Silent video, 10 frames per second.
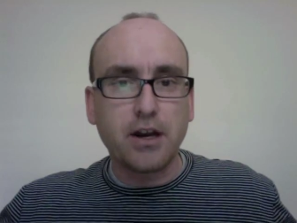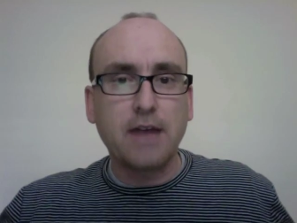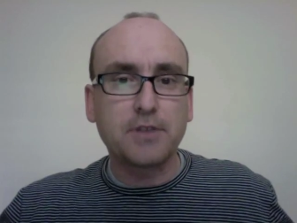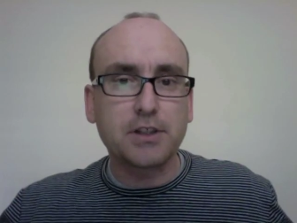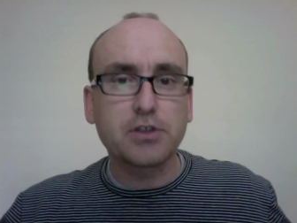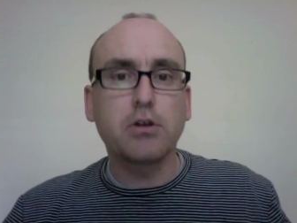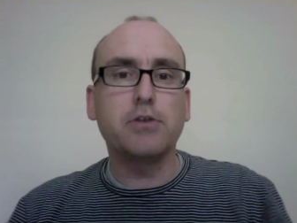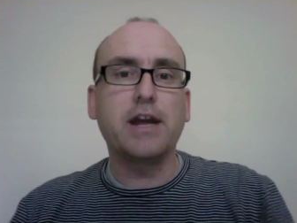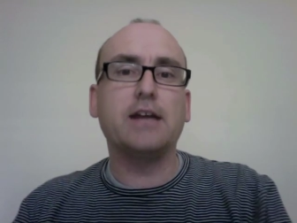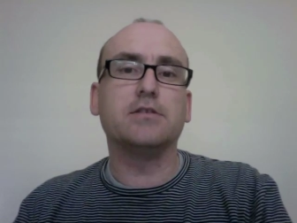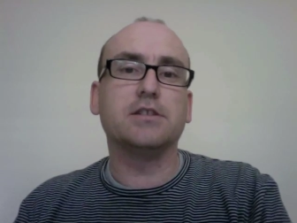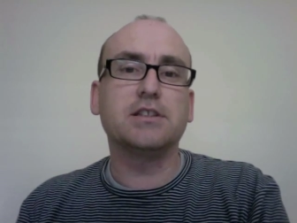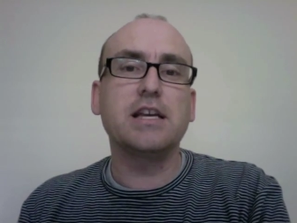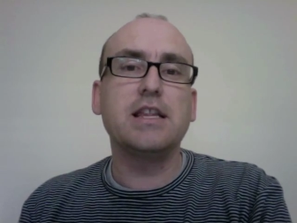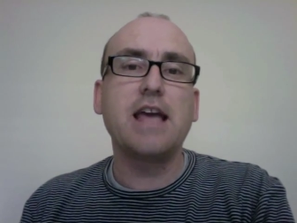have to scroll down to
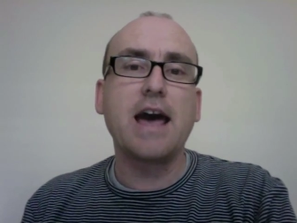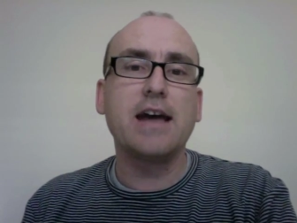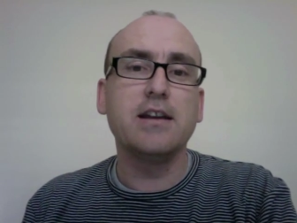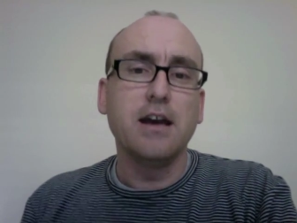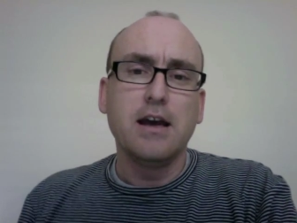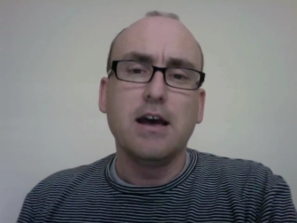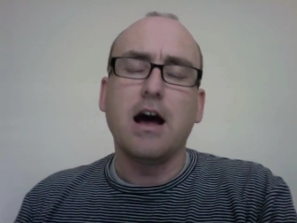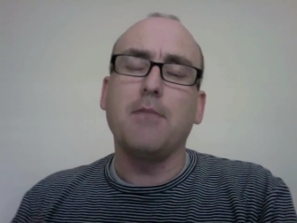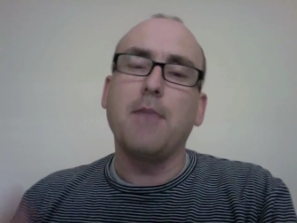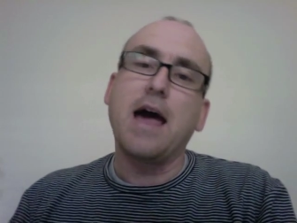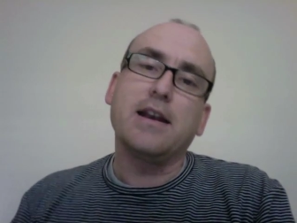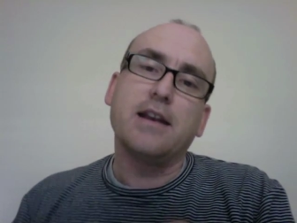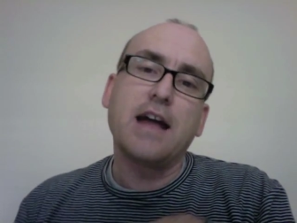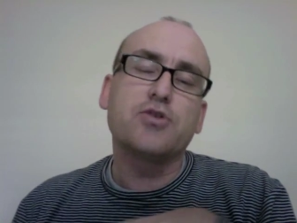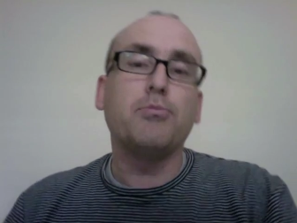see the ad, at
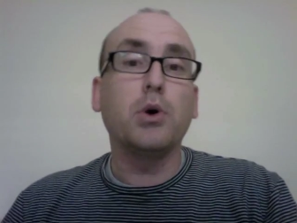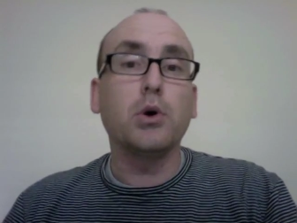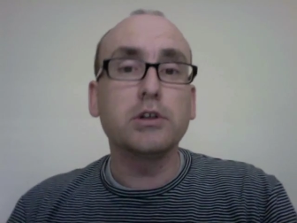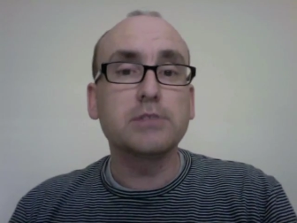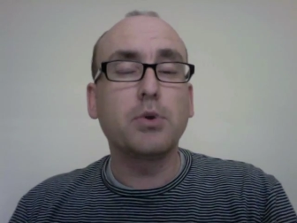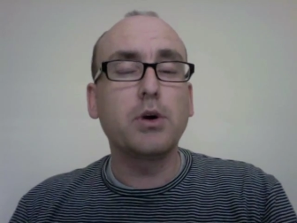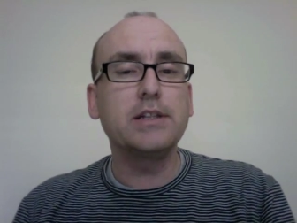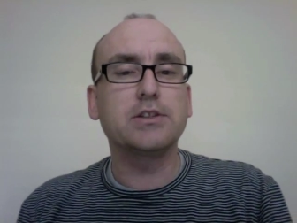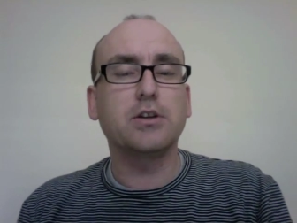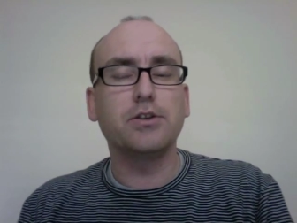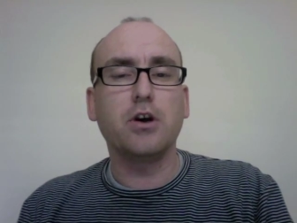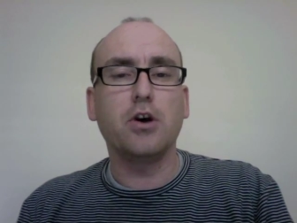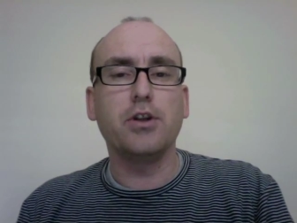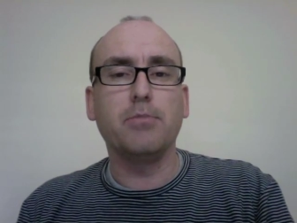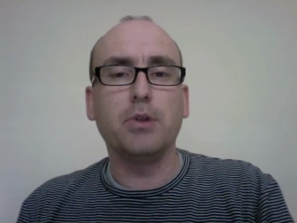natural pause points
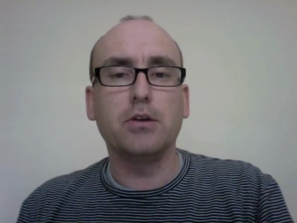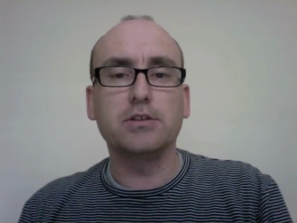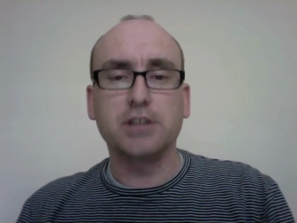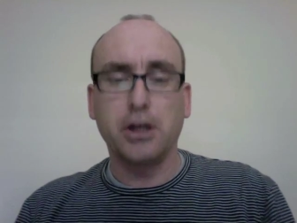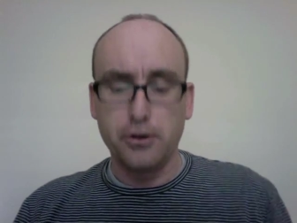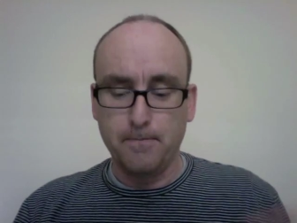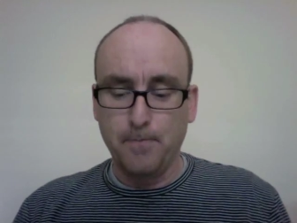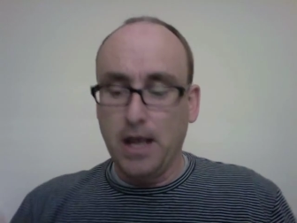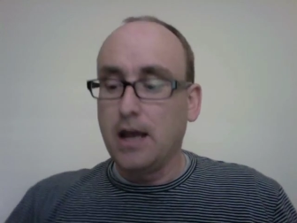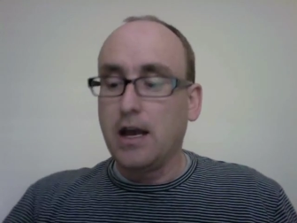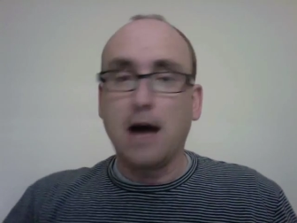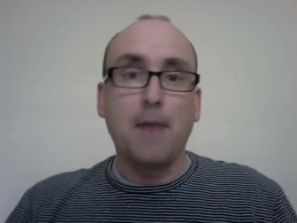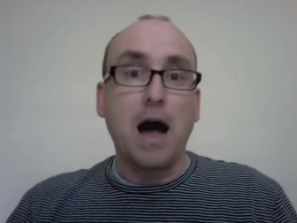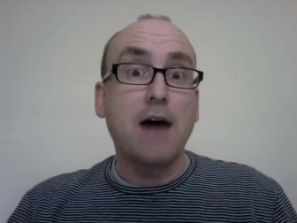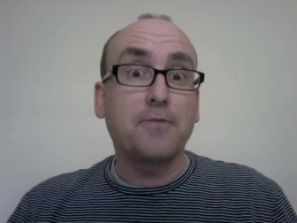on the blog. So
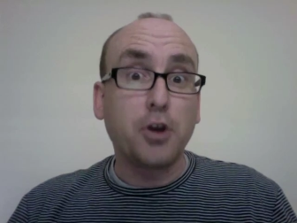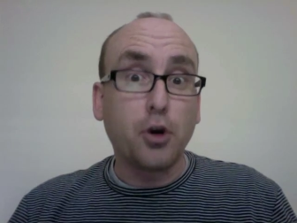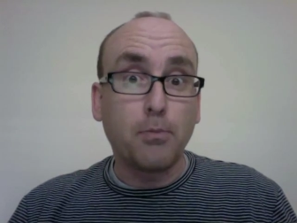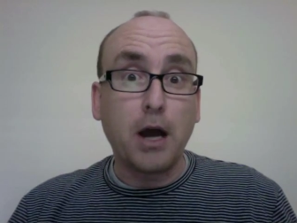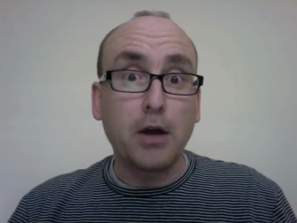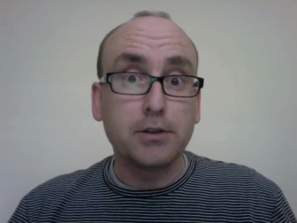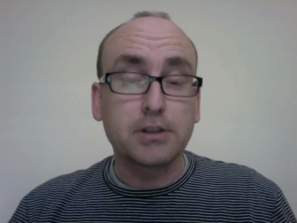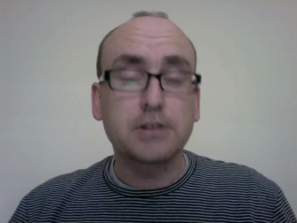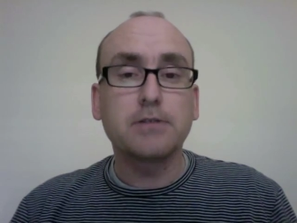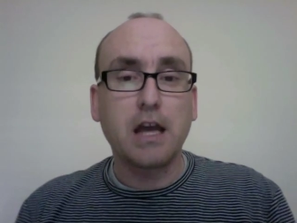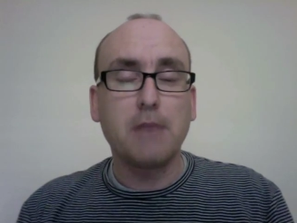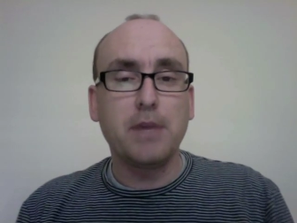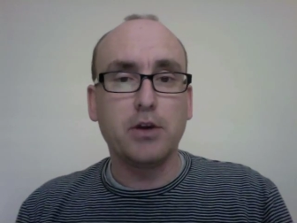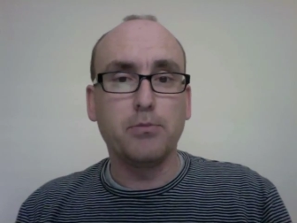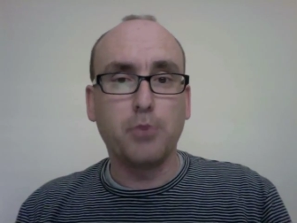after your post can be
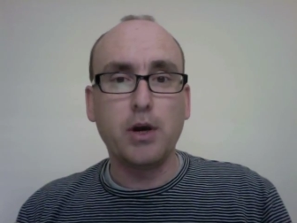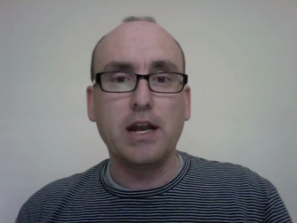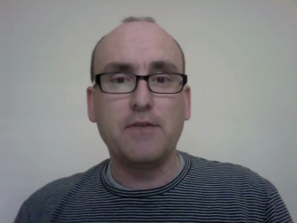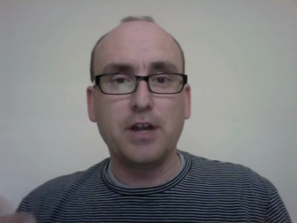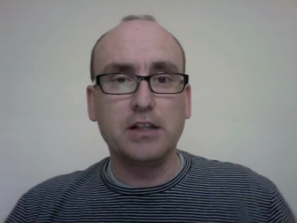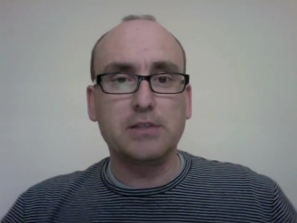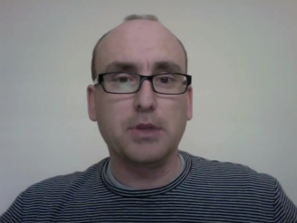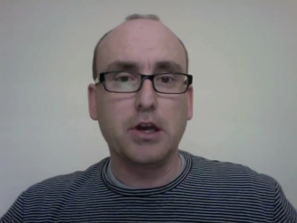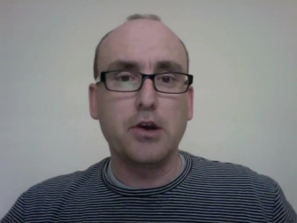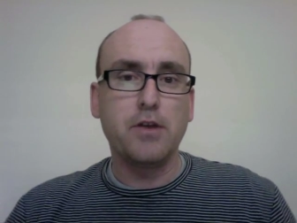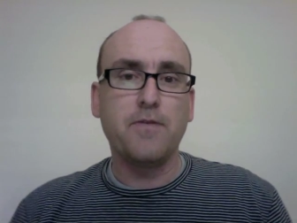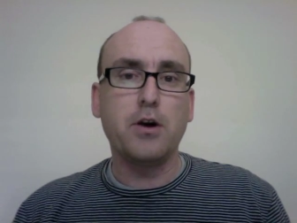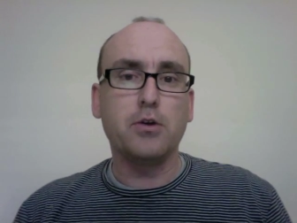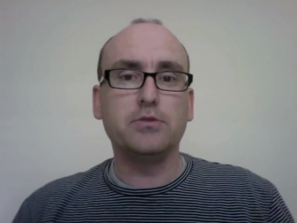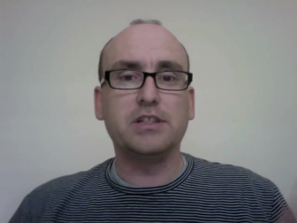a good point, even though it's below the
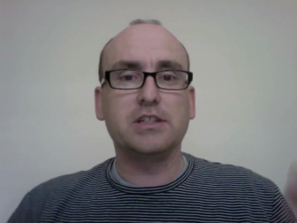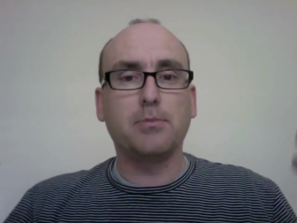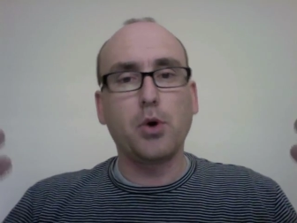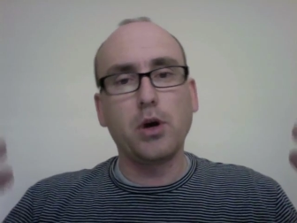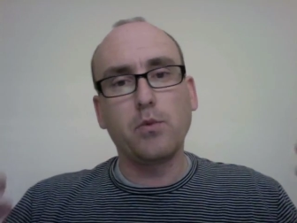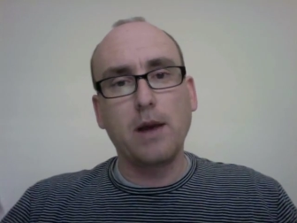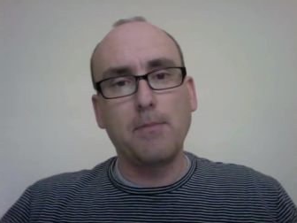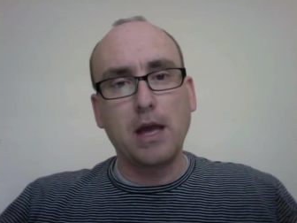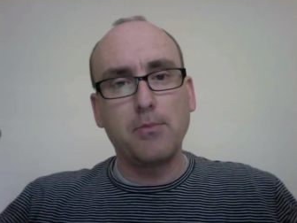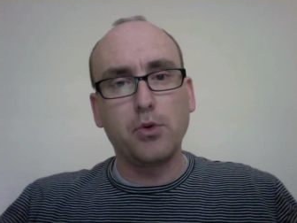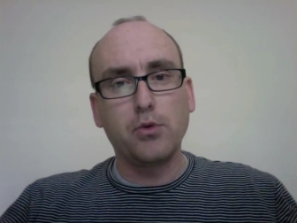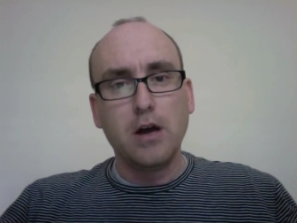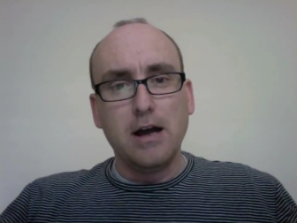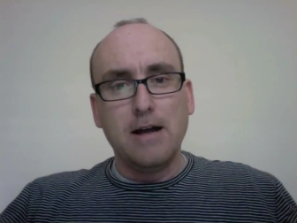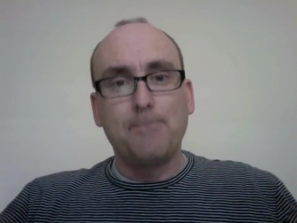fold. It's a point where people
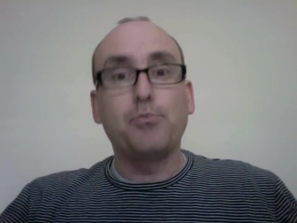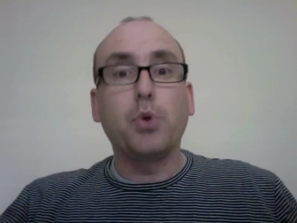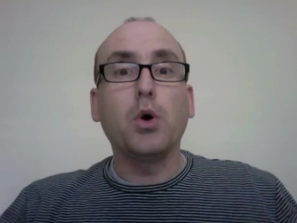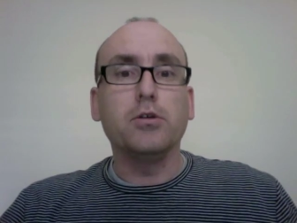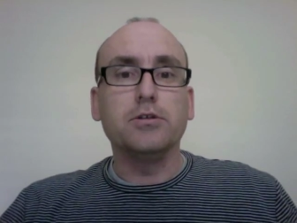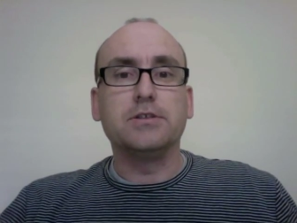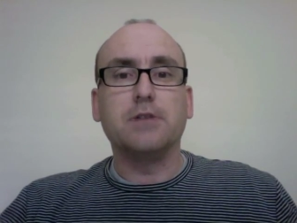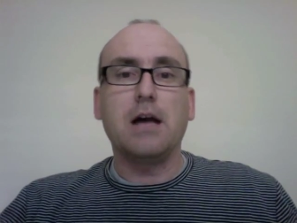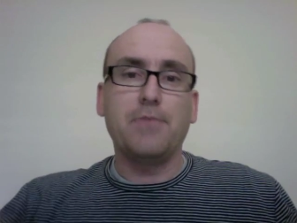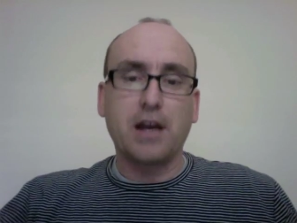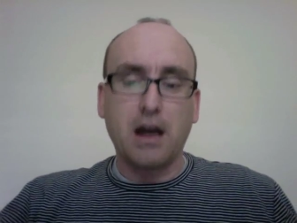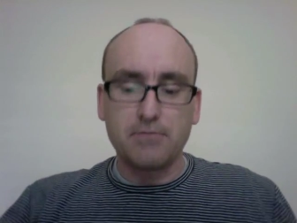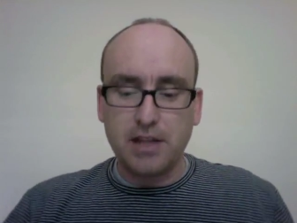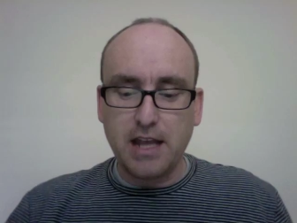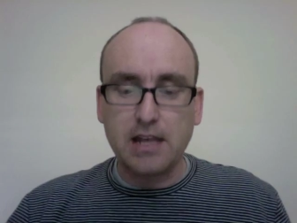pause. They come
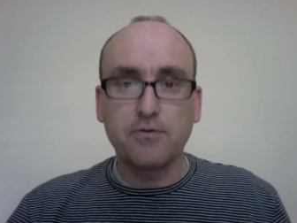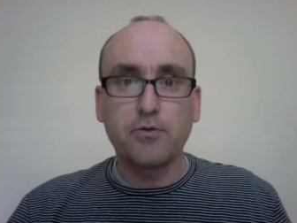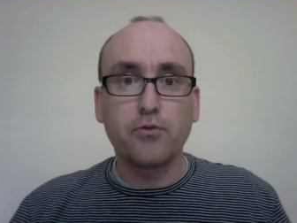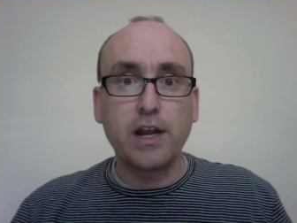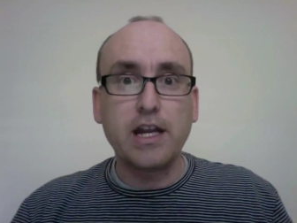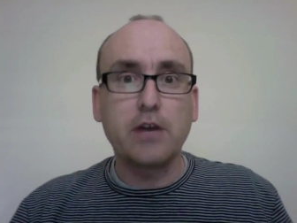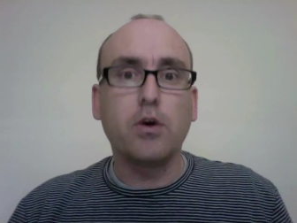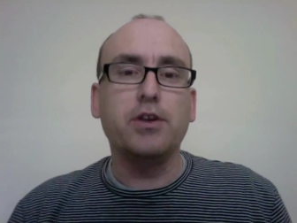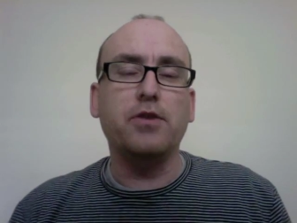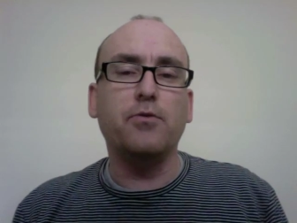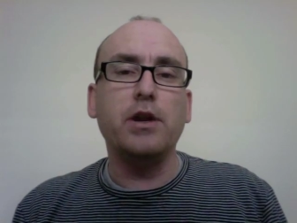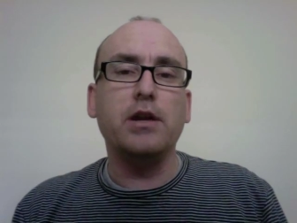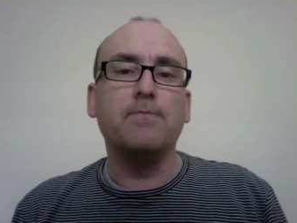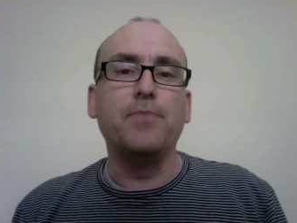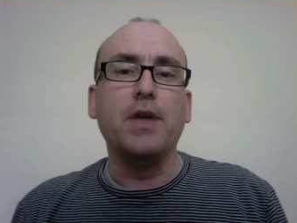to the end of reading what you've
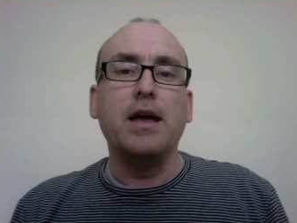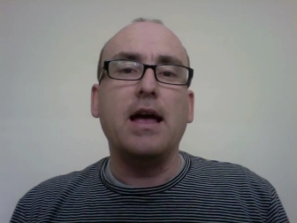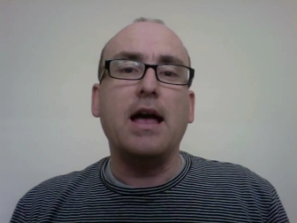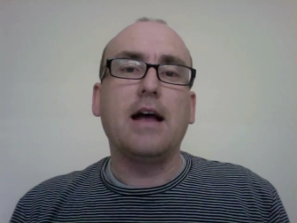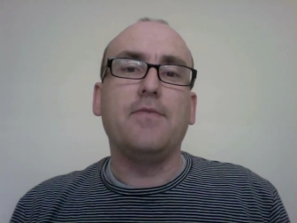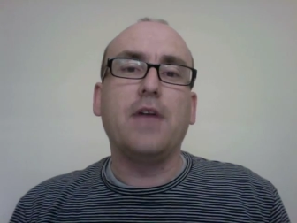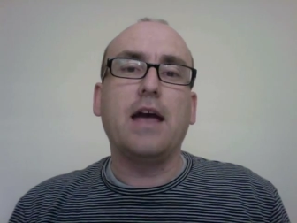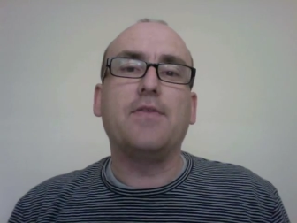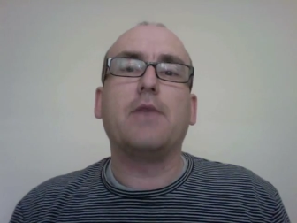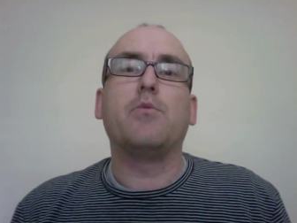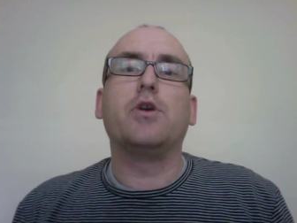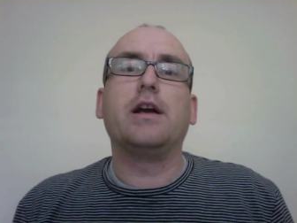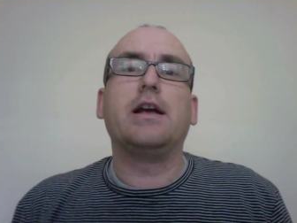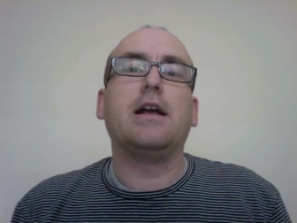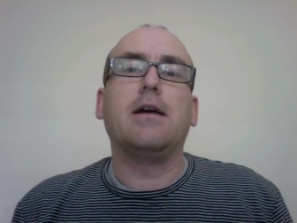written, and they want
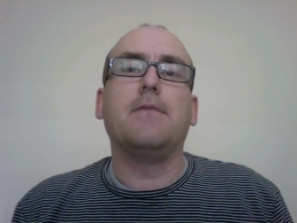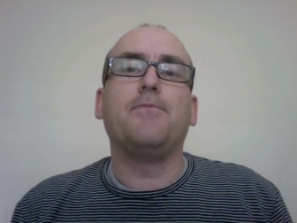to